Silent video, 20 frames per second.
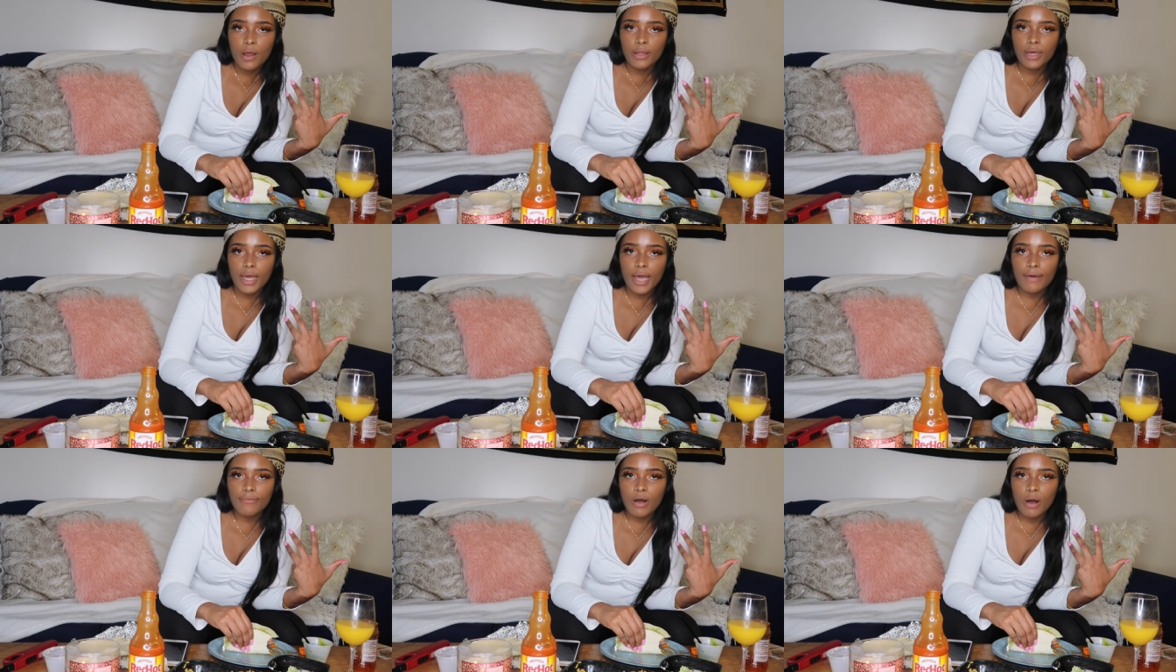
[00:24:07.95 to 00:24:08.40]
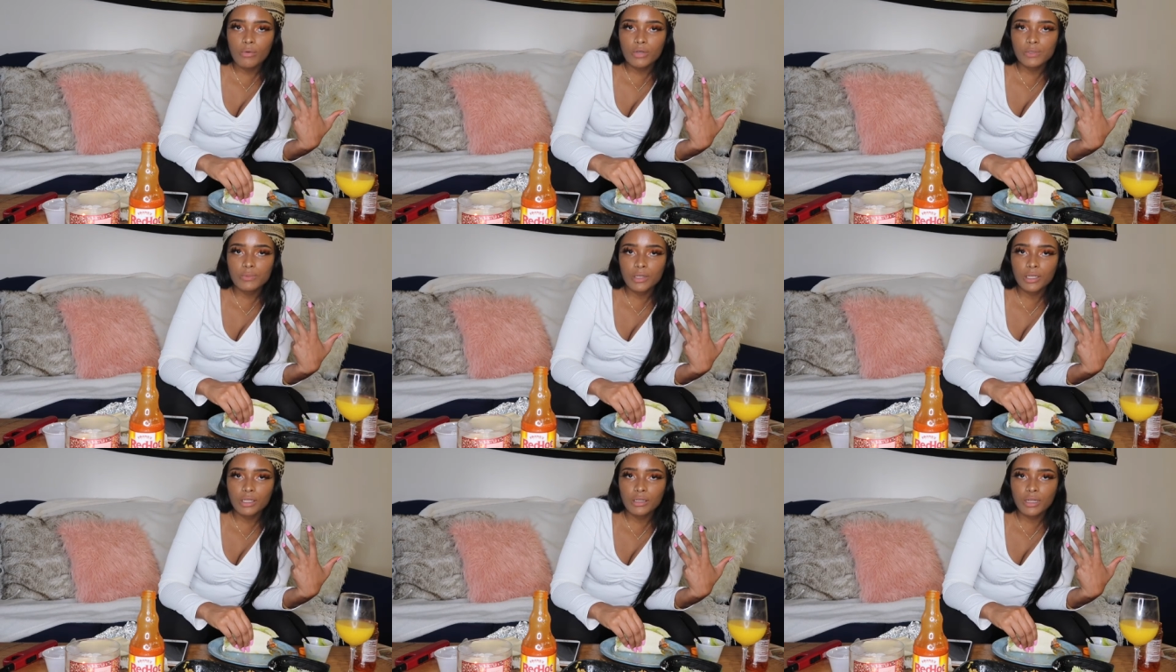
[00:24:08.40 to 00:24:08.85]
Like I've
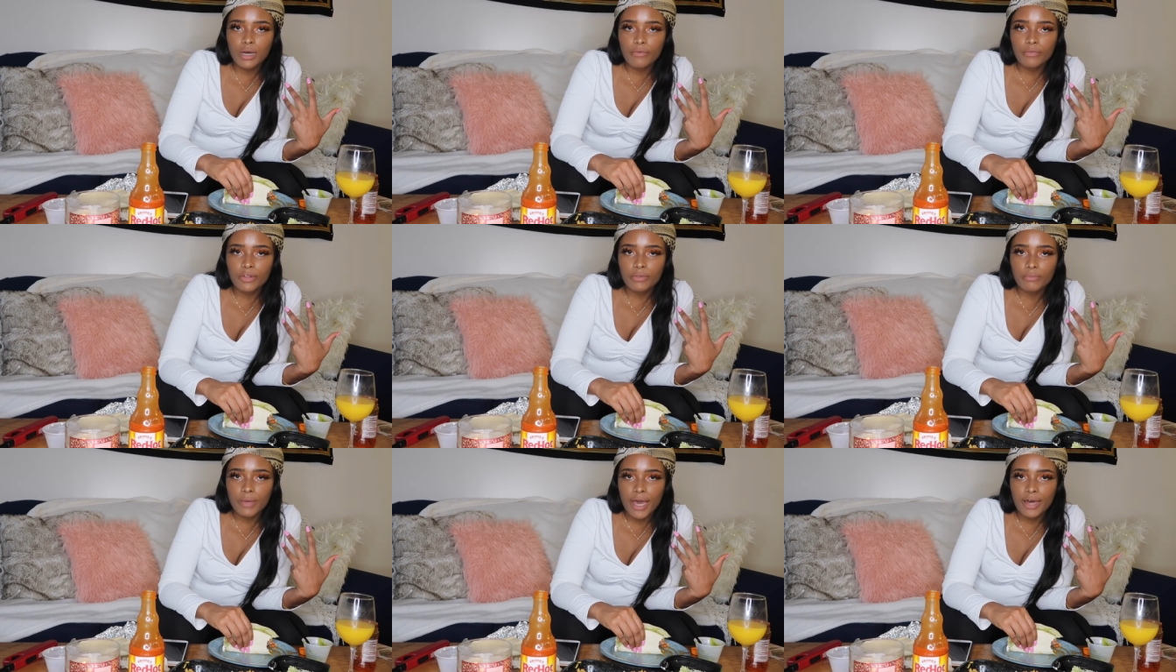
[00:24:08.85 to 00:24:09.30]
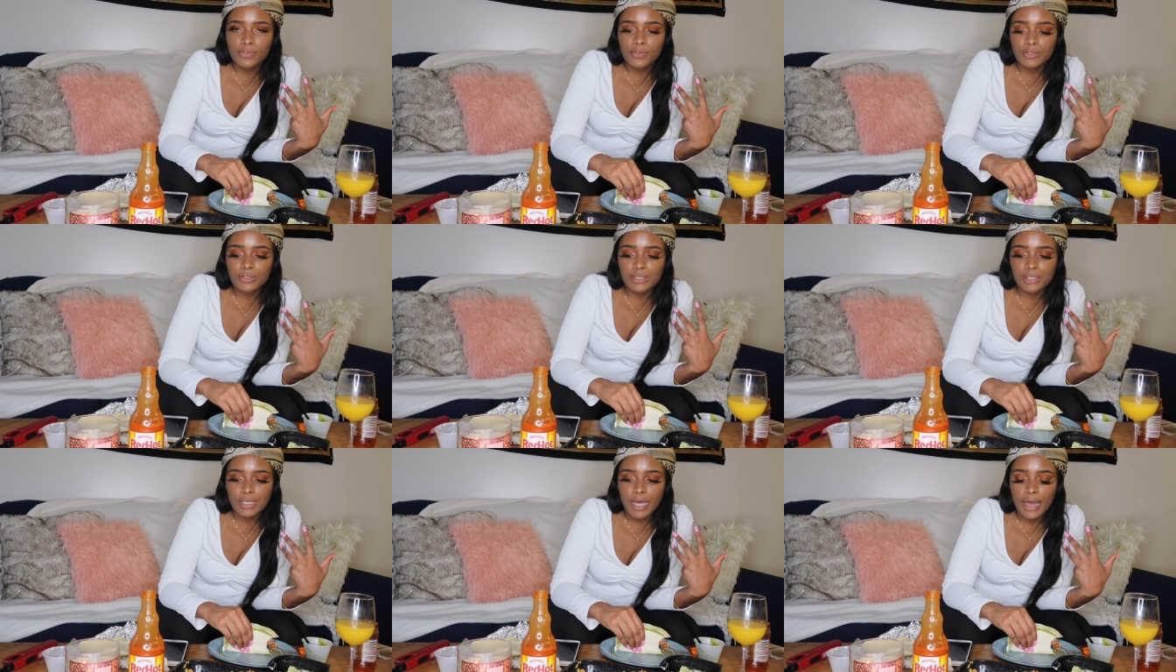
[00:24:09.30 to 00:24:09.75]
always been in love with math
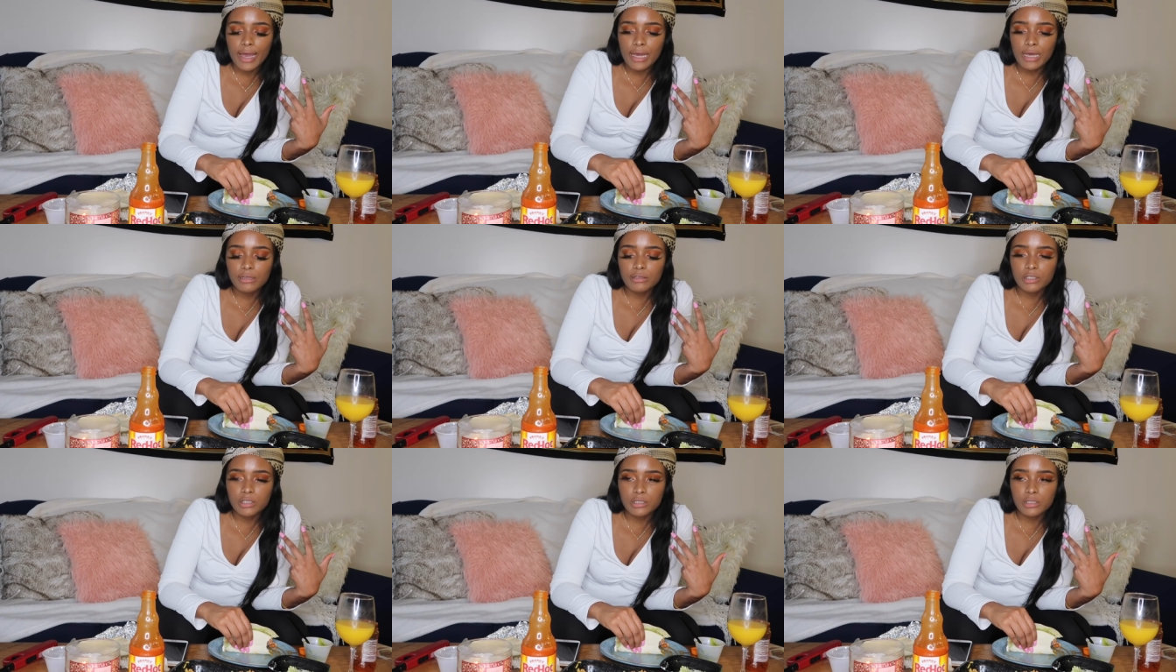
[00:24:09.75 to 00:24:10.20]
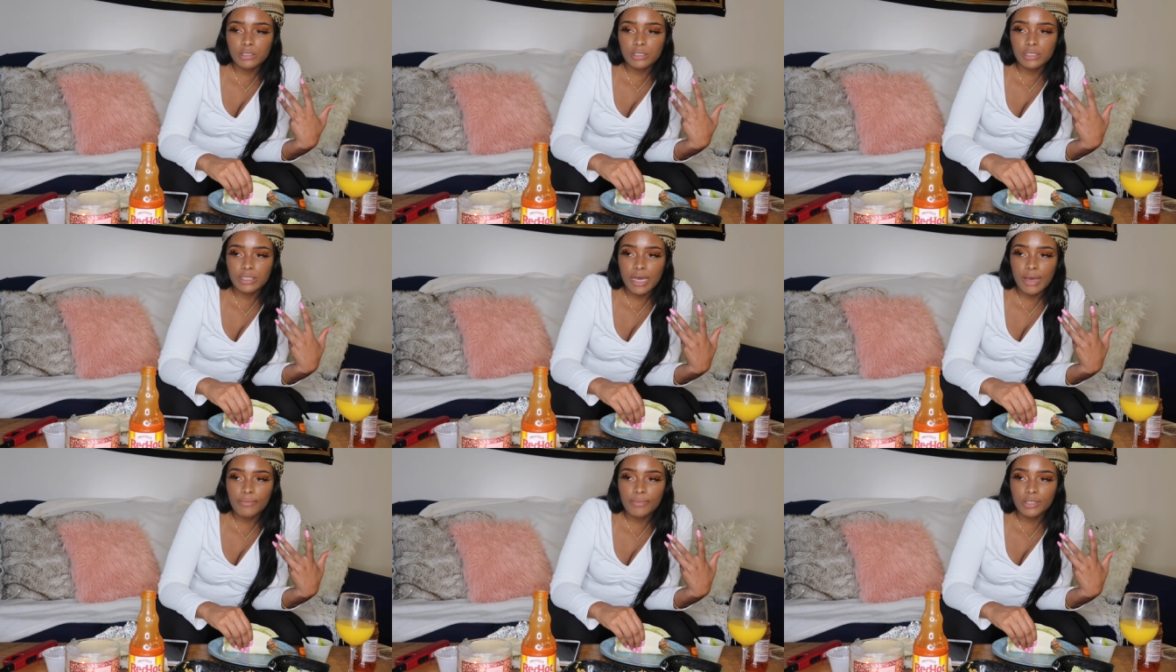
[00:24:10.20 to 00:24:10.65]
and science and
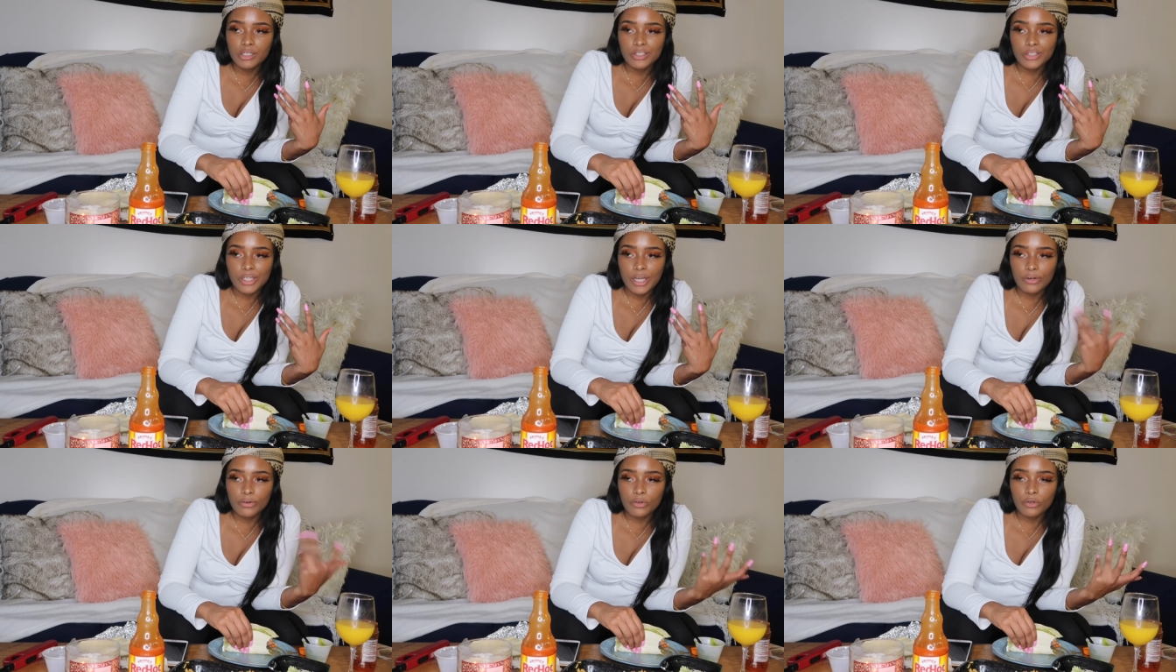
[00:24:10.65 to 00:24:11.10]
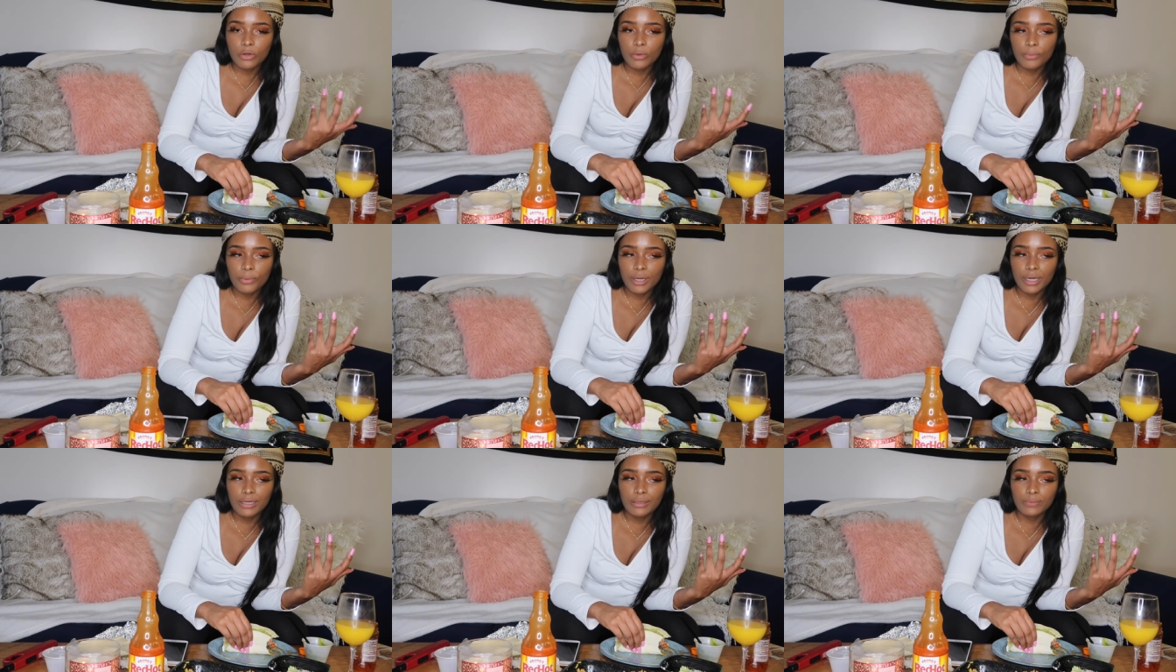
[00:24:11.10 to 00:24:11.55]
STEM in general,
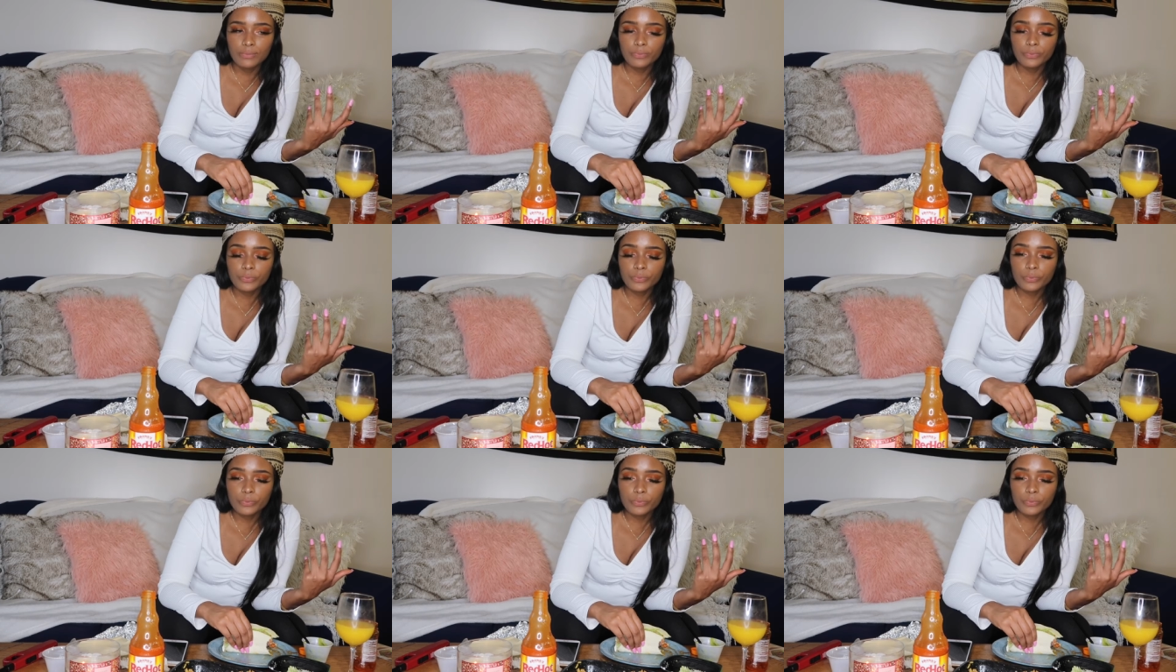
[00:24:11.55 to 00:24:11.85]
but